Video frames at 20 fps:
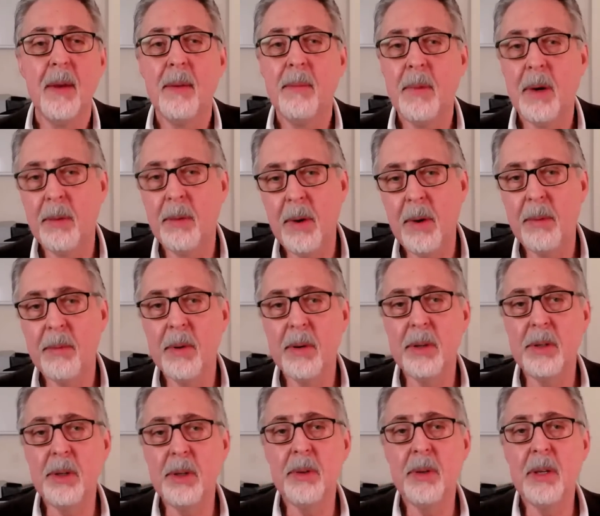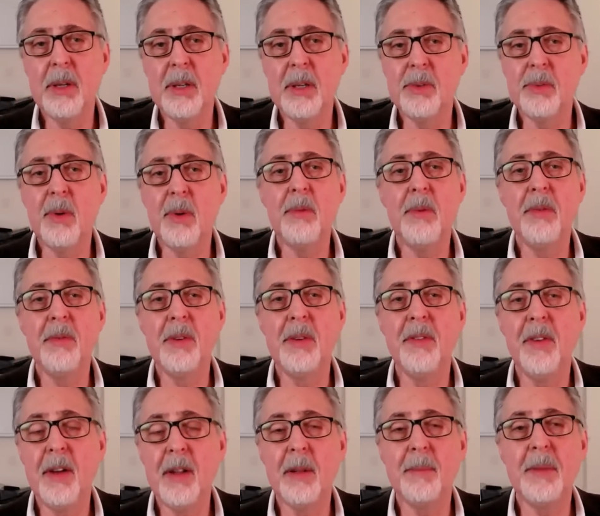Well, what we're doing is, what we've
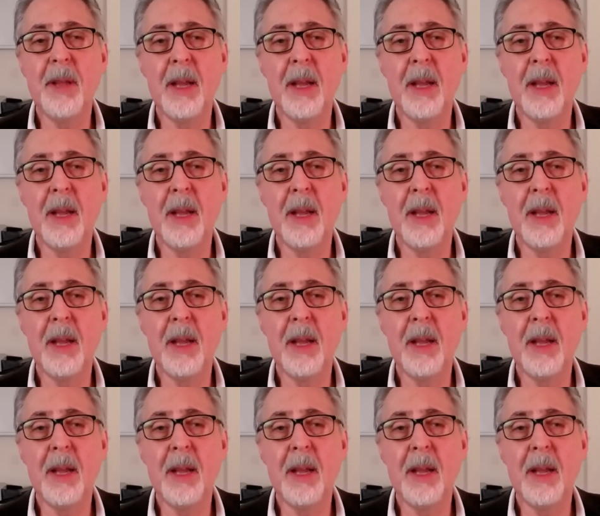developed